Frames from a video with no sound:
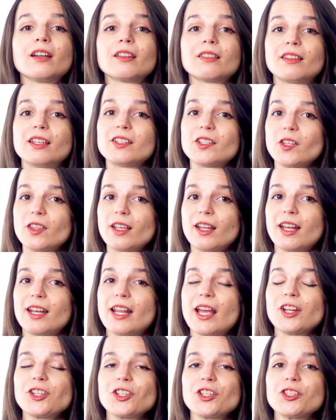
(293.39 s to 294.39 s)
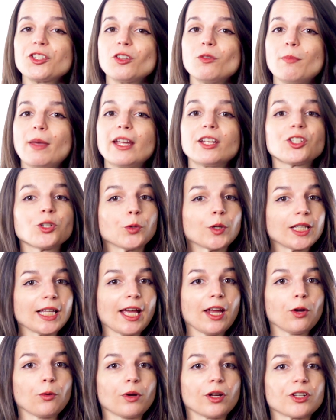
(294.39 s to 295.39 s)
These are the connections you make to a
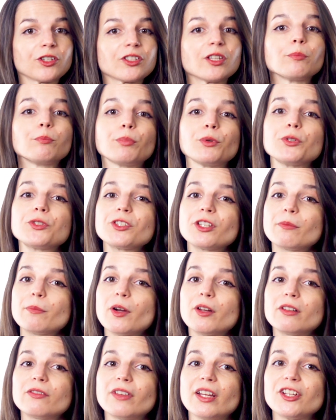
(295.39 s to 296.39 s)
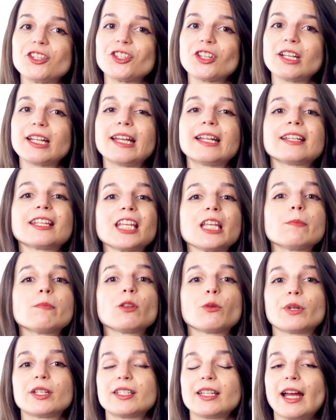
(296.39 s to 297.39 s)
language that boost your motivation and keep
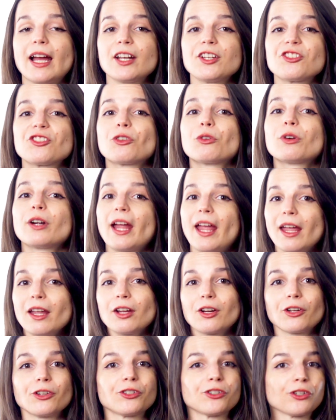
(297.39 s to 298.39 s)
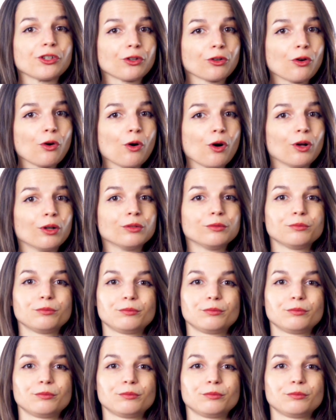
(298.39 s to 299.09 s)
you attached or anchored to your goal.